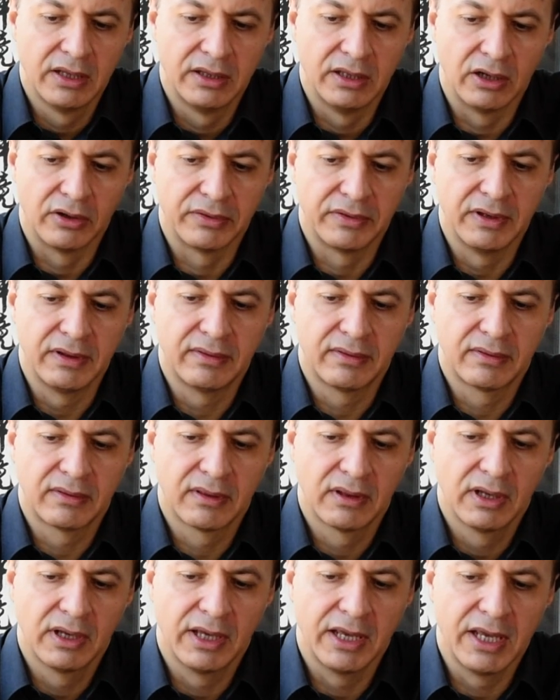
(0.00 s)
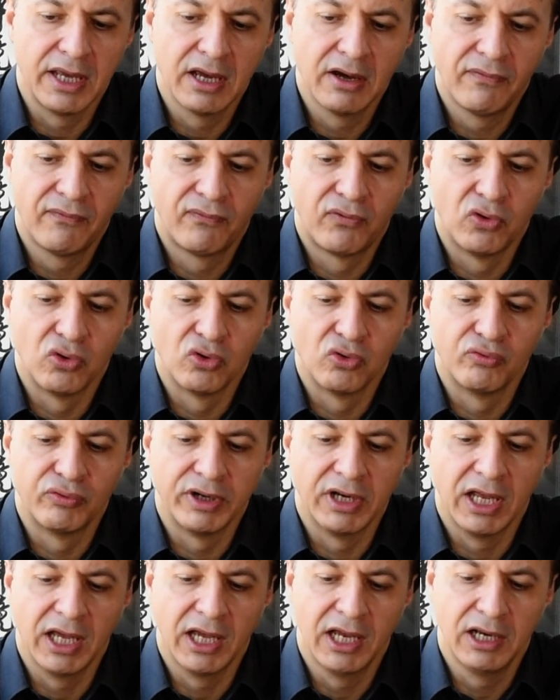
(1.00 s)
Now this airflow
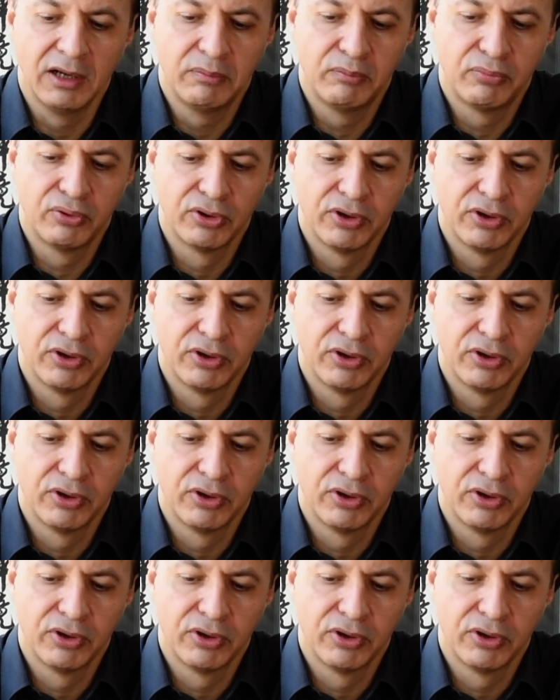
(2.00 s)
will help